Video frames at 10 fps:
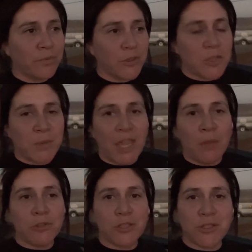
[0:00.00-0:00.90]
to be
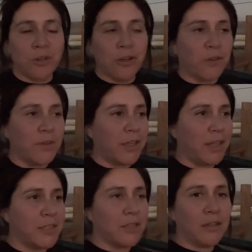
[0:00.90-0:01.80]
able to serve
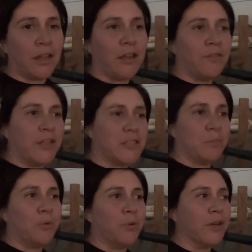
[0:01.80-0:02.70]
and to love and
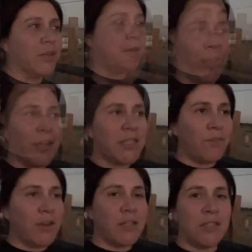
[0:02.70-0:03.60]
support. Um, God has
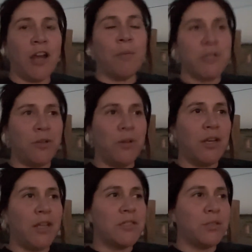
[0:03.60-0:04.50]
given us the
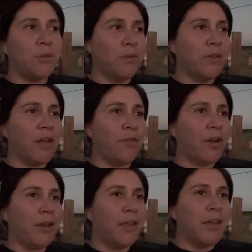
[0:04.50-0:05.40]
opportunity to love
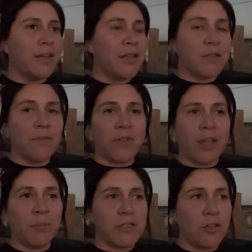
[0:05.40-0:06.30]
on some
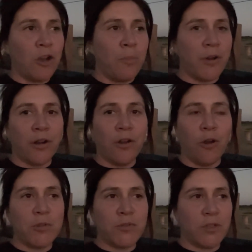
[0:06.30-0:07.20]
families and open our
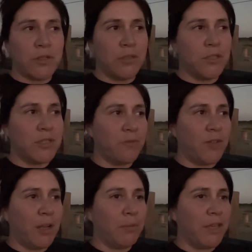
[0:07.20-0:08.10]
homes for, to some
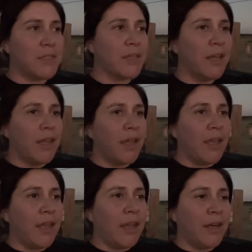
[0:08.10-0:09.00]
families
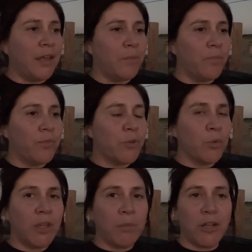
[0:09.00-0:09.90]
and um,
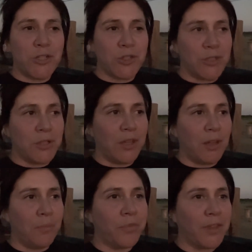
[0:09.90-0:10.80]
really minister to
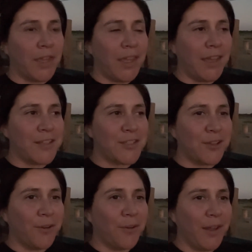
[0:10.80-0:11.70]
them. And
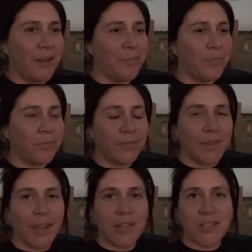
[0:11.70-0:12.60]
so um,
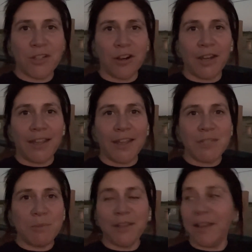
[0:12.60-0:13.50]
it's starting, it's
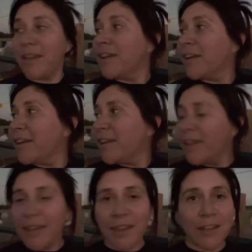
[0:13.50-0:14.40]
begun.
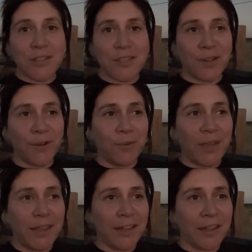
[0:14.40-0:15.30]
And so
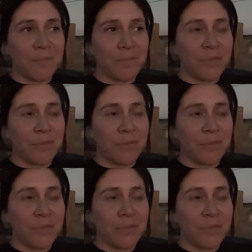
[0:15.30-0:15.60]
we, um,